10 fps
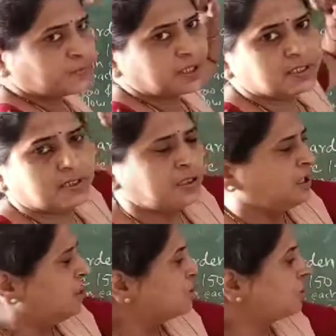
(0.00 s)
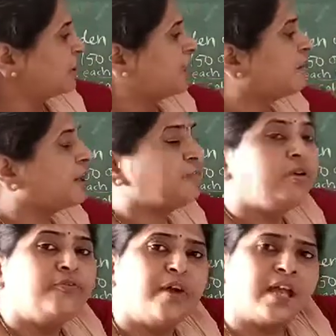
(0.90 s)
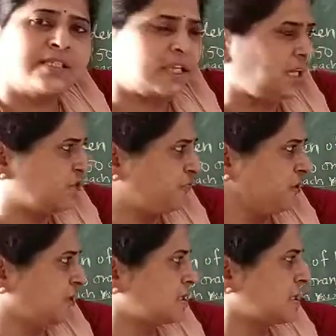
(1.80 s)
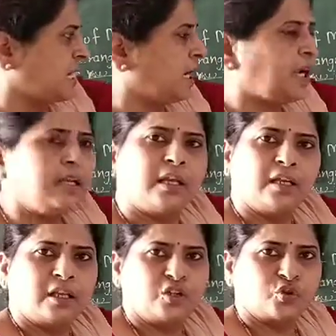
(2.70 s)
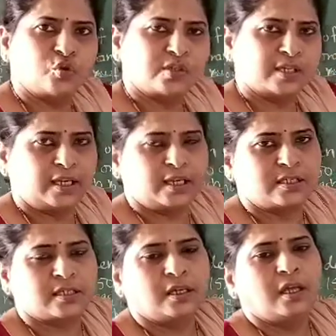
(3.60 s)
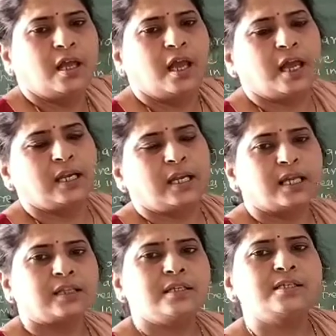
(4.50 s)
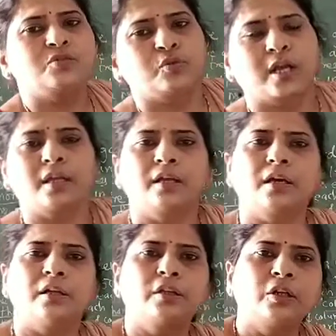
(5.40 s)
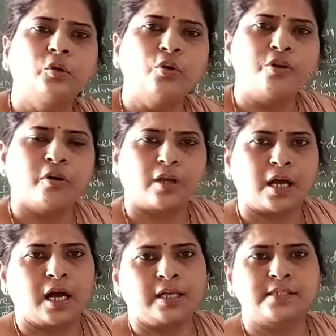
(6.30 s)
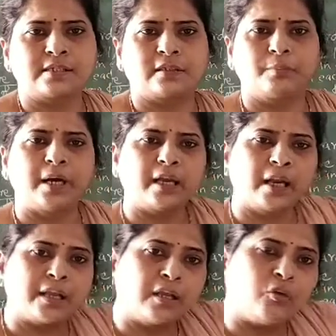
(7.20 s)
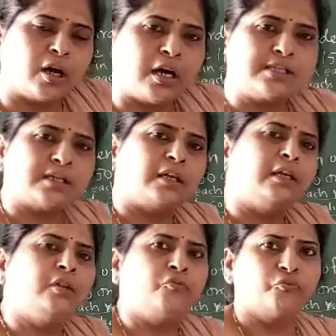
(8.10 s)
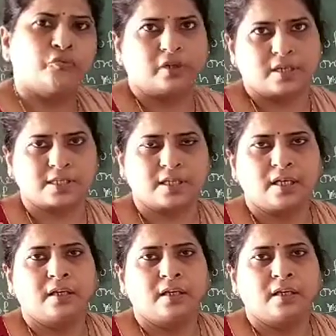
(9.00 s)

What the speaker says: person, you can write Vivek's age first and then Kishore's age. And like this you can conclude your answer by writing your answer in words.